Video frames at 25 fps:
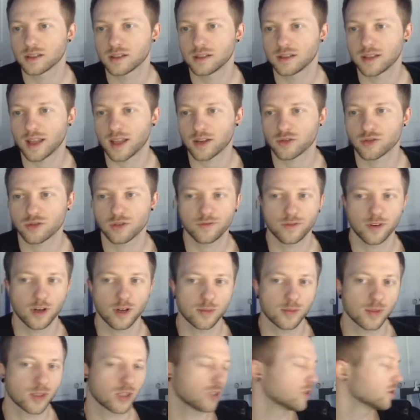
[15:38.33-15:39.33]
Natural
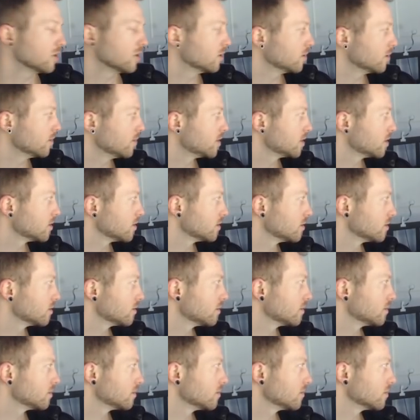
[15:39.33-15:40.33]
Farming Cubed.
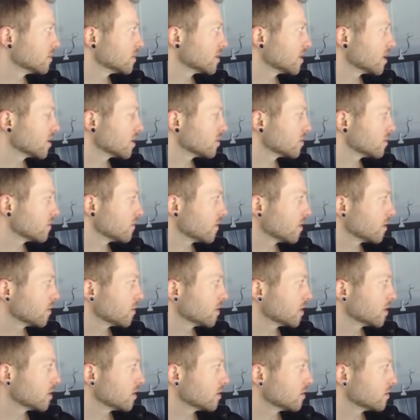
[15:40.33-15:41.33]
What's Natural
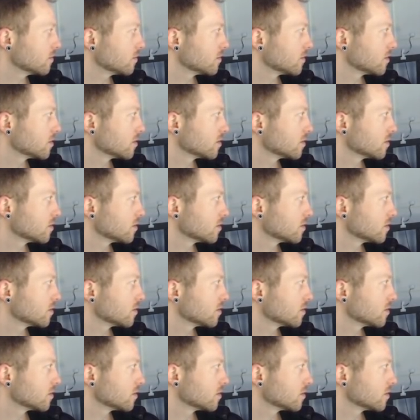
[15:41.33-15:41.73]
Farming Cubed?